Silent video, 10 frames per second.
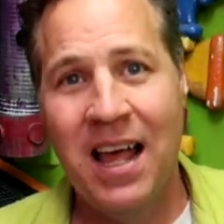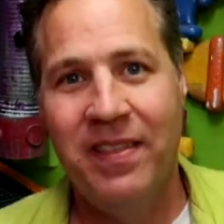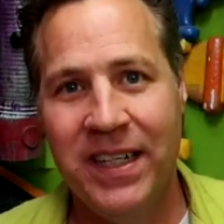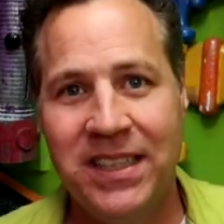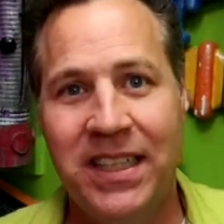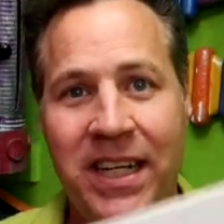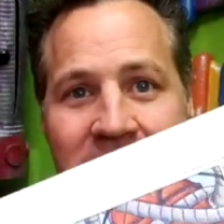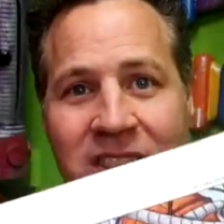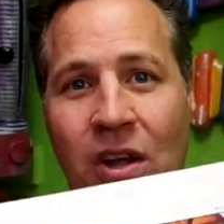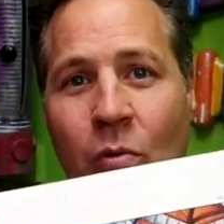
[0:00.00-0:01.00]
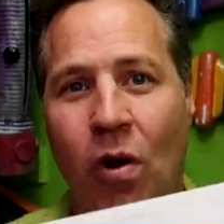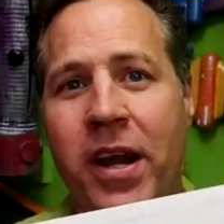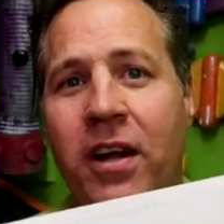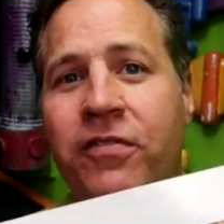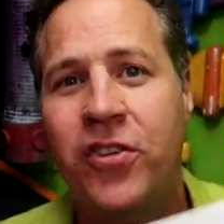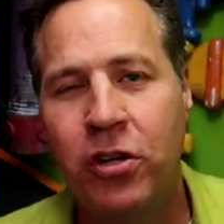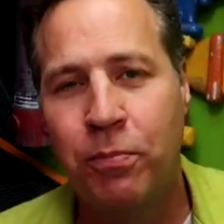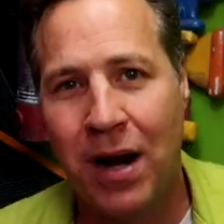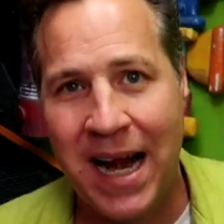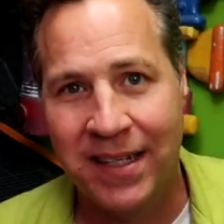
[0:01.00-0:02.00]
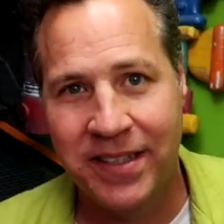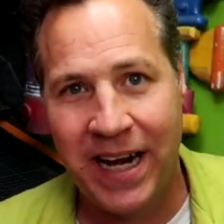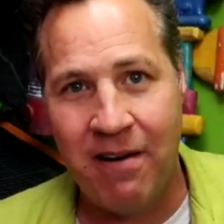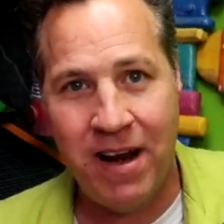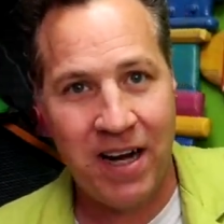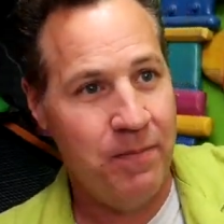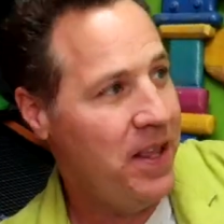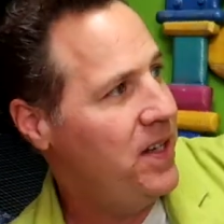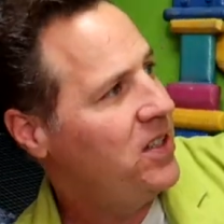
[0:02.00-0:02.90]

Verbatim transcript: This is one of two products that I recommend.